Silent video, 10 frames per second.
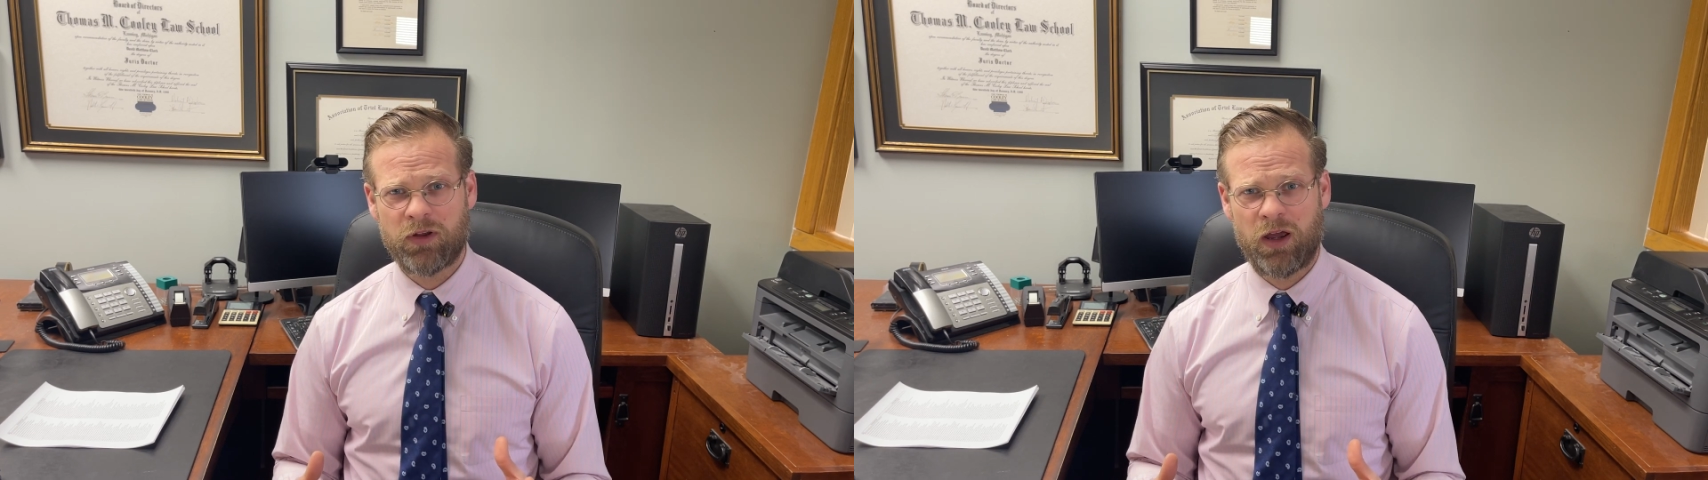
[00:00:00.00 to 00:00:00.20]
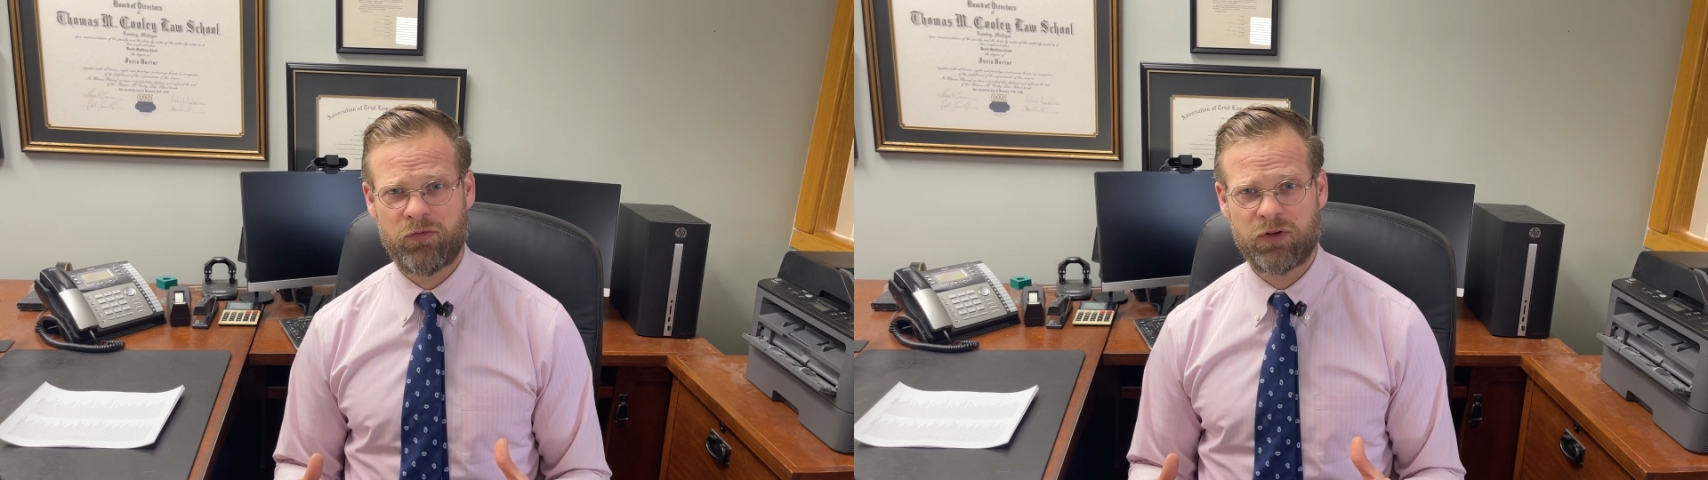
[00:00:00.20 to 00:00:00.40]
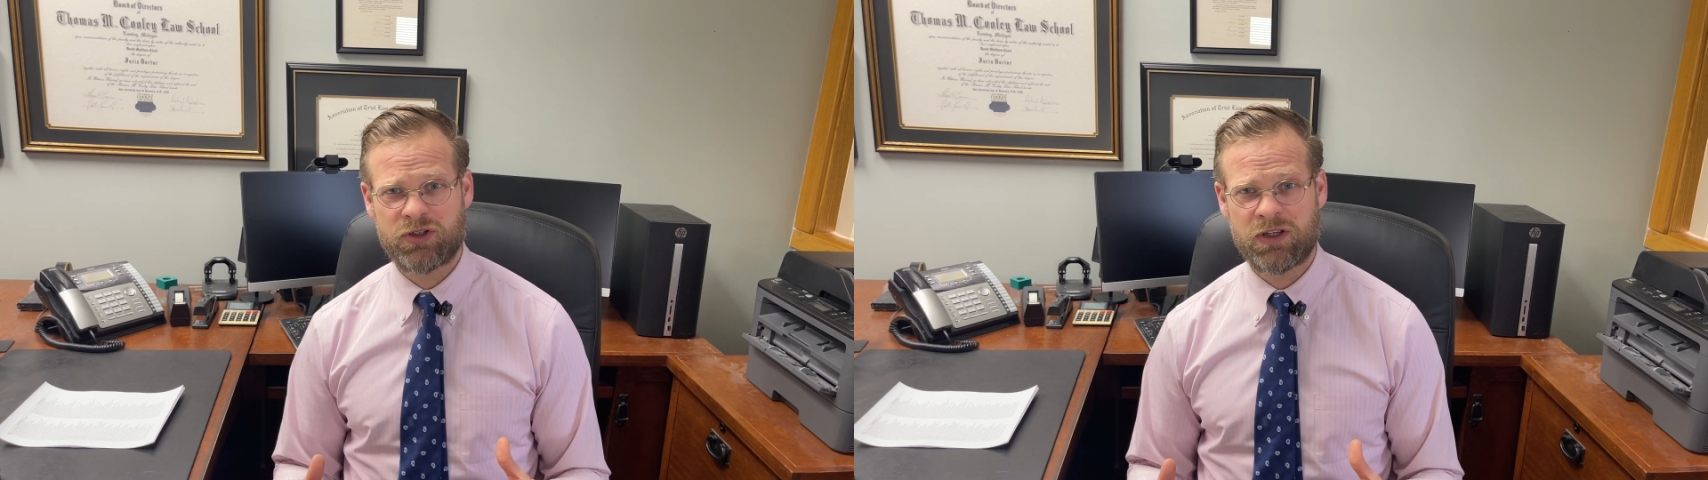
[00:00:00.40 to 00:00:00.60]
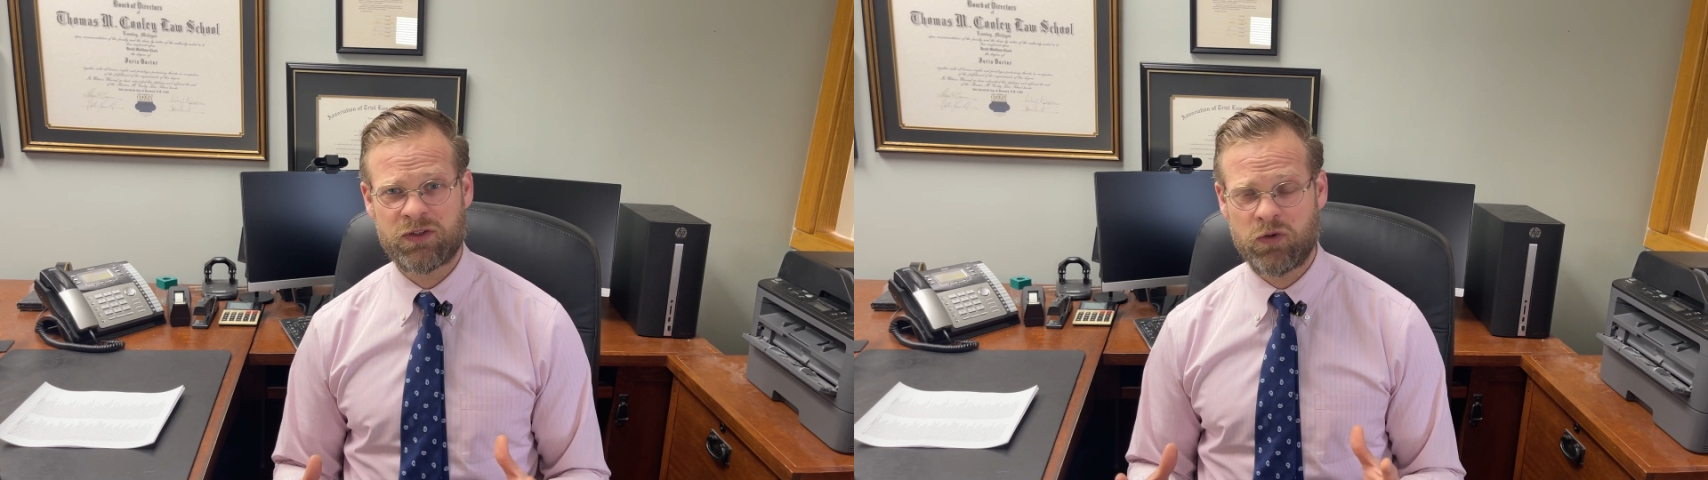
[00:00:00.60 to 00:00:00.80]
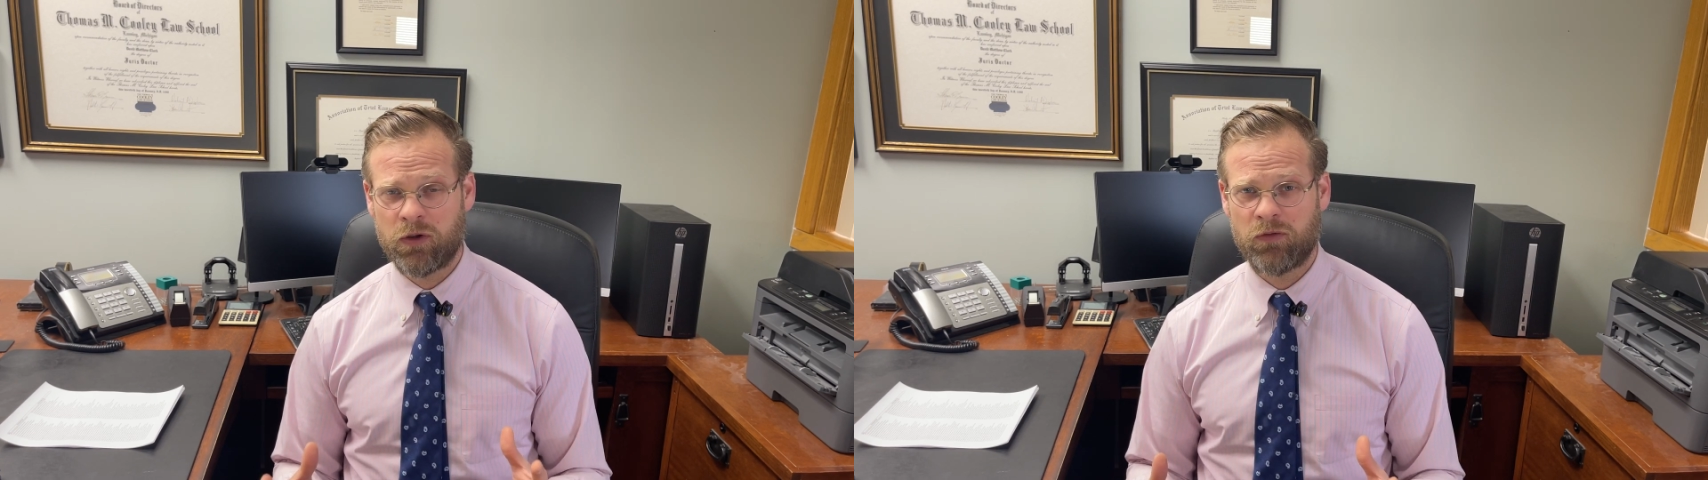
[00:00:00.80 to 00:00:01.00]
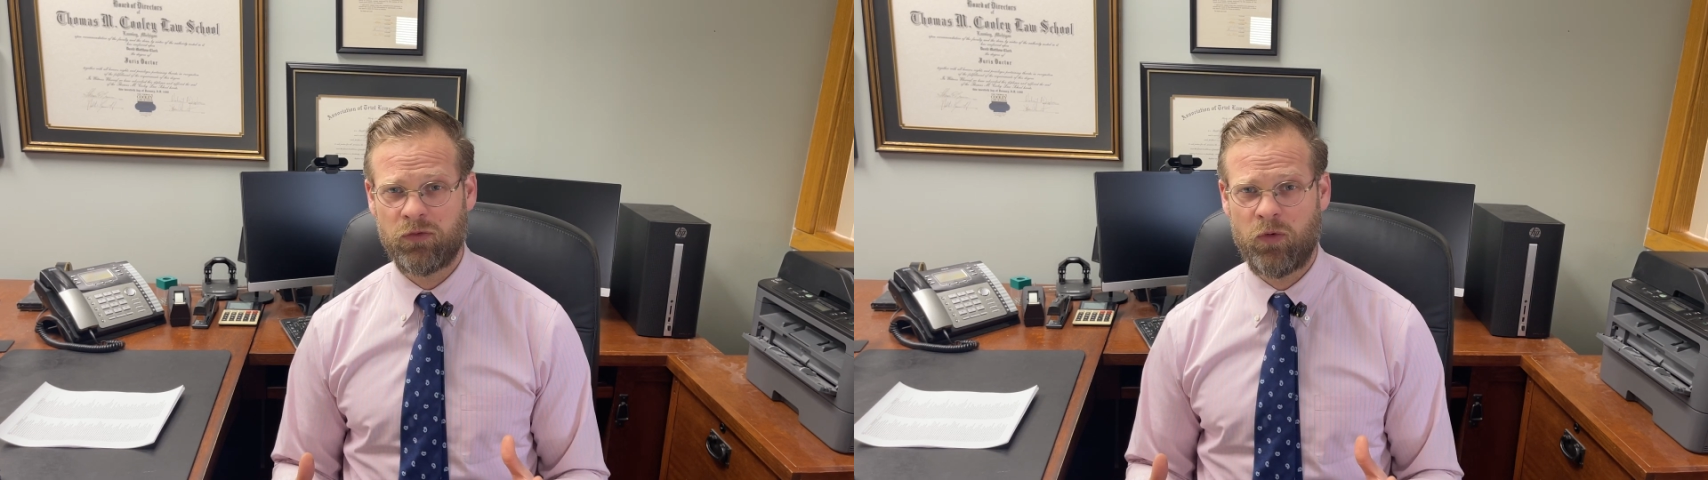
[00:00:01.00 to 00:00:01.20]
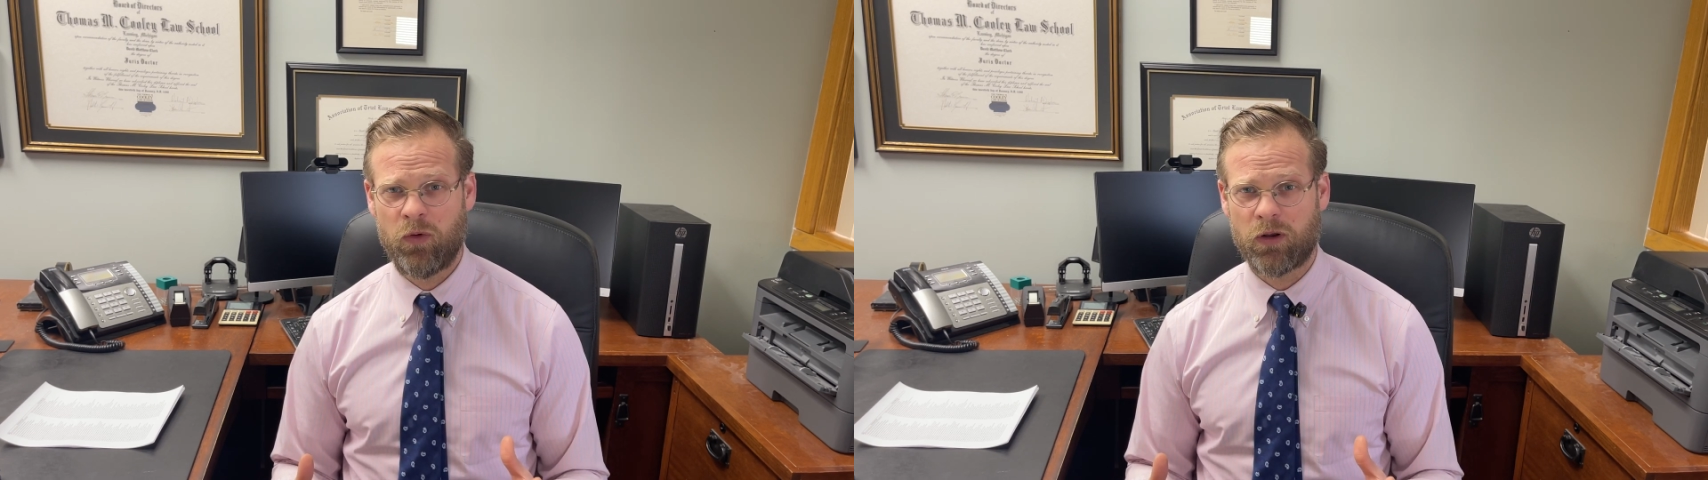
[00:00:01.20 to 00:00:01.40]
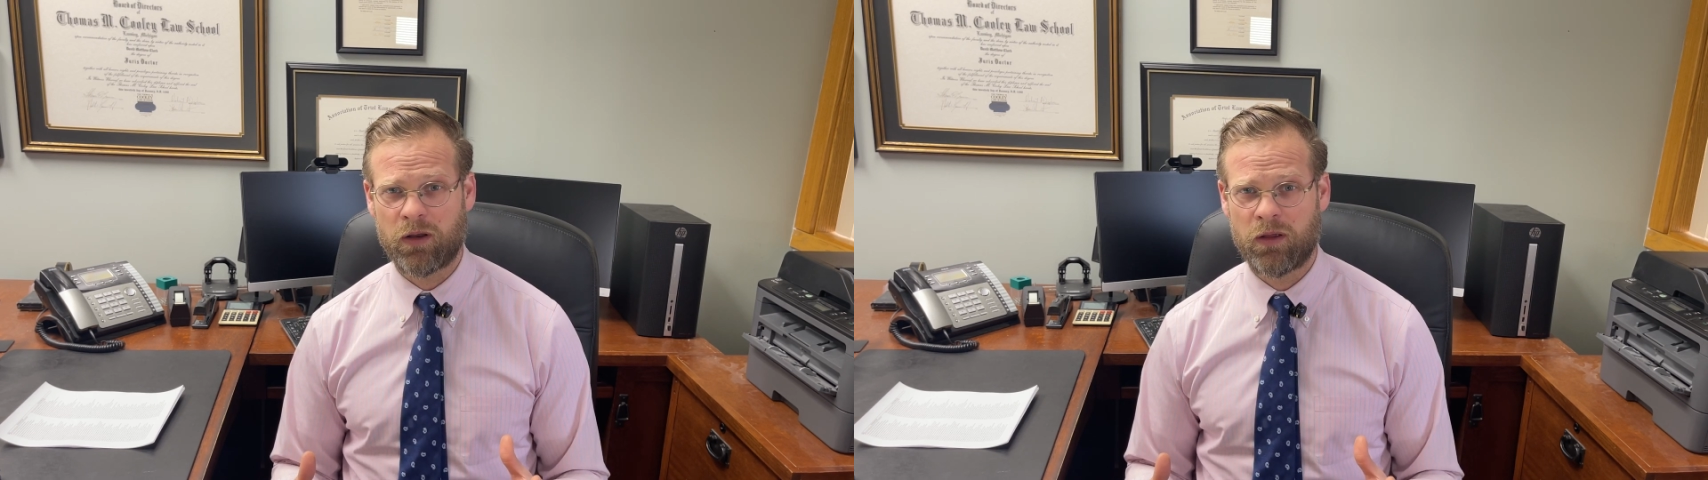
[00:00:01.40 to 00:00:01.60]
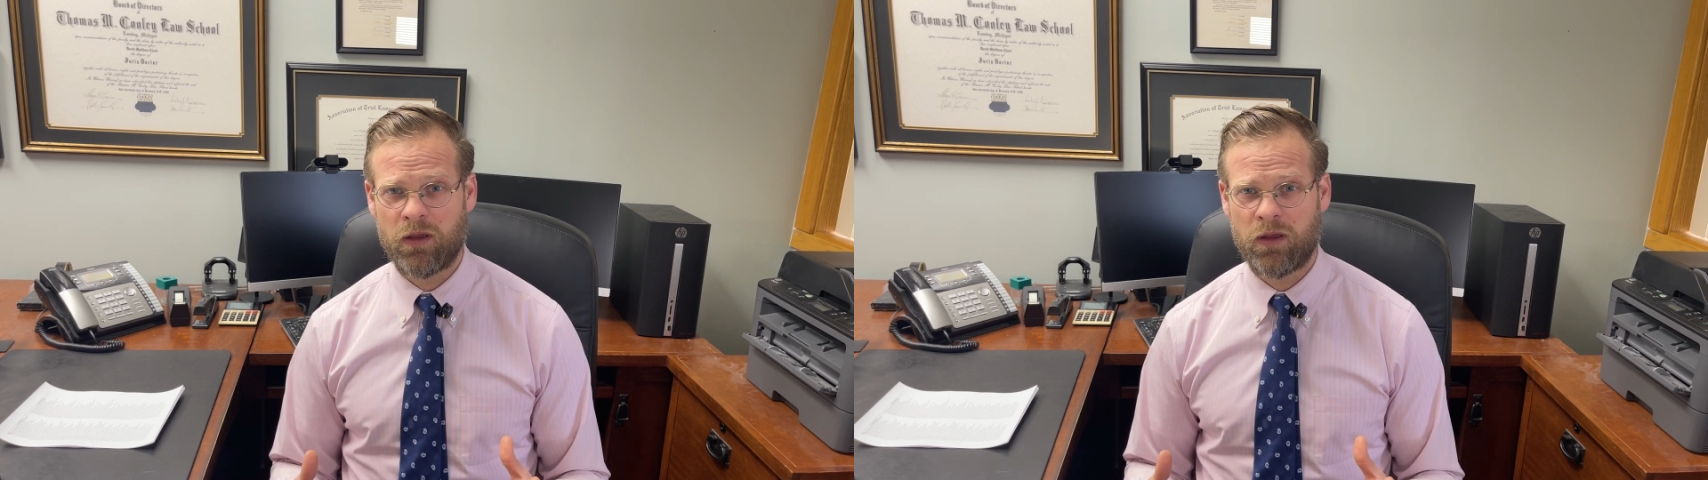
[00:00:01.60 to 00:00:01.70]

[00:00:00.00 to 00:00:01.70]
coverage as you can afford.